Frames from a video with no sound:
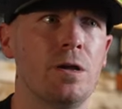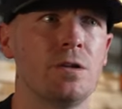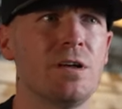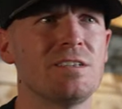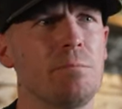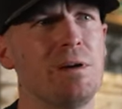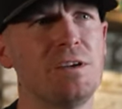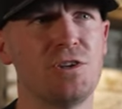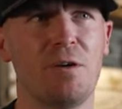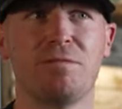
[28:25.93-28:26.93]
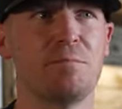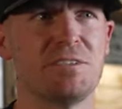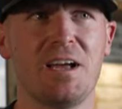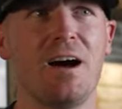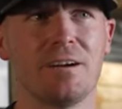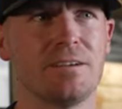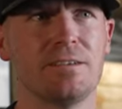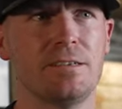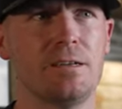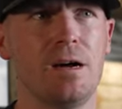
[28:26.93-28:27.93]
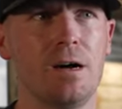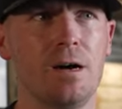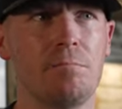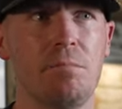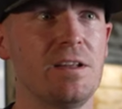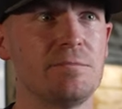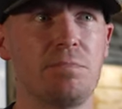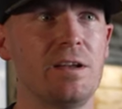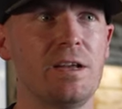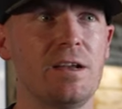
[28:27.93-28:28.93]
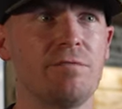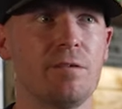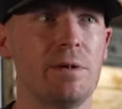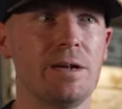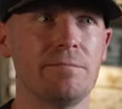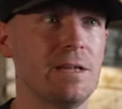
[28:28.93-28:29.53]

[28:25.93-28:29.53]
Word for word: So that's a big jump from stock, but it's plenty enough for me.